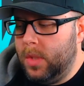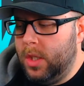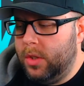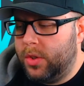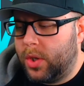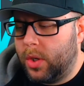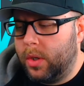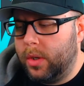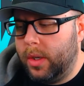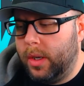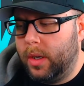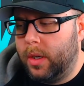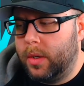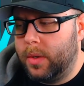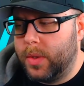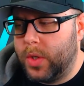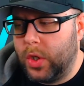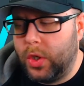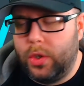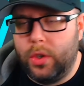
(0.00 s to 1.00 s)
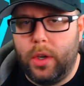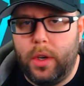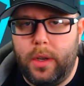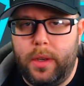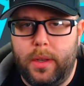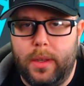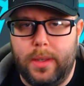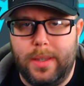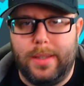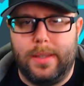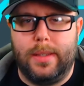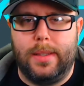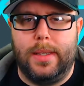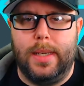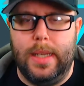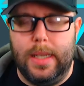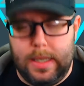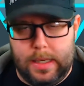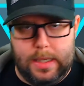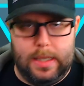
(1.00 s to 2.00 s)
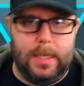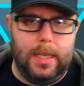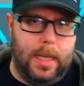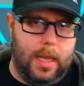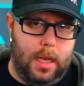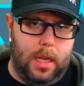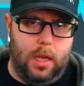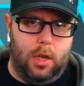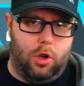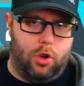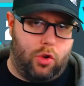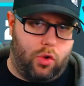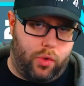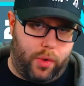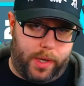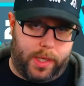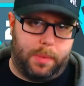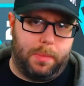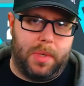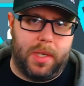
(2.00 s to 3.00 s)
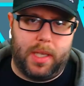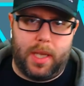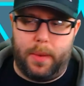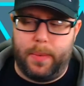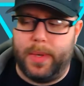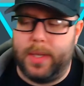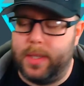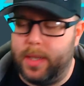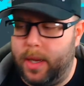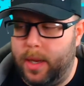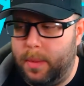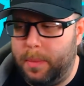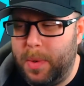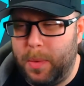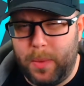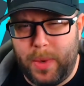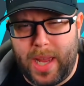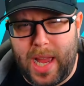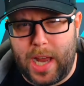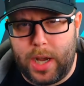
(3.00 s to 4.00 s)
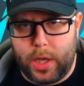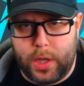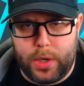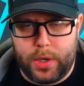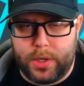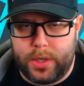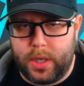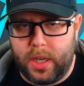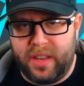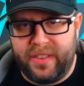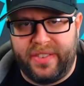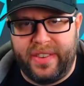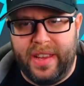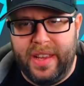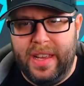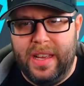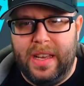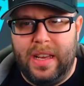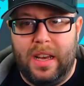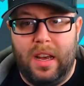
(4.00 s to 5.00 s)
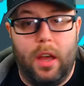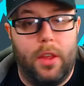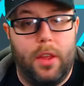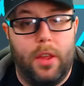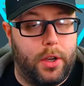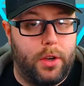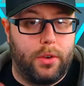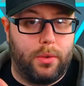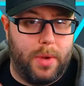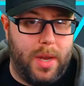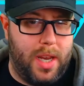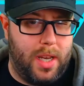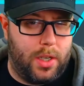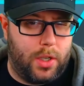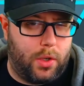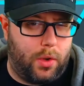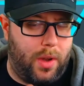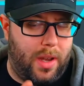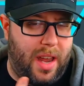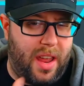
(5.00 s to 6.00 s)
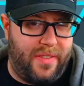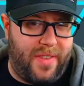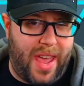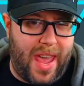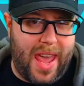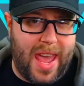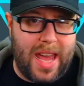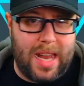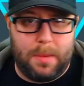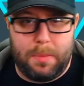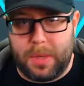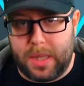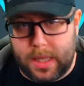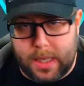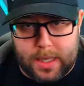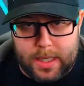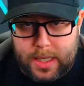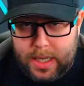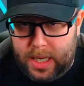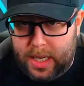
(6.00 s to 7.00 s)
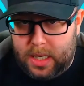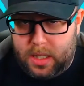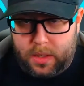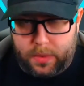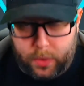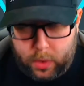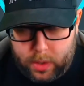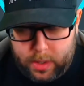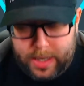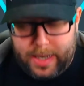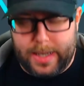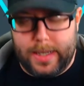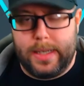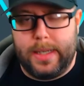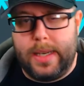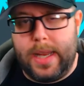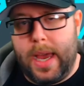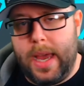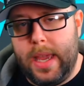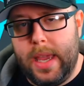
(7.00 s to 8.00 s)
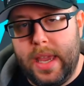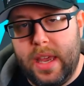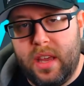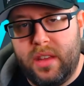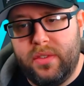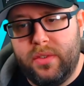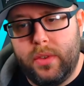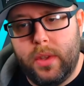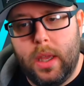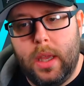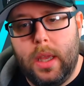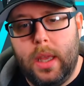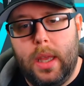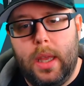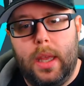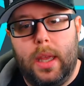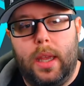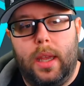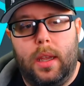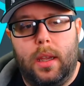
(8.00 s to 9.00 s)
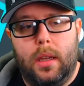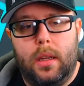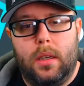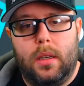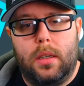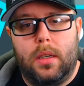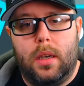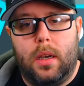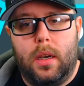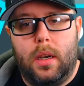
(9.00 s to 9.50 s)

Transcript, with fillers: So, you know, it was a good D&D Christmas, I would say. I mean, we got other stuff. The green screen I've had, but the stands for it I did not have. And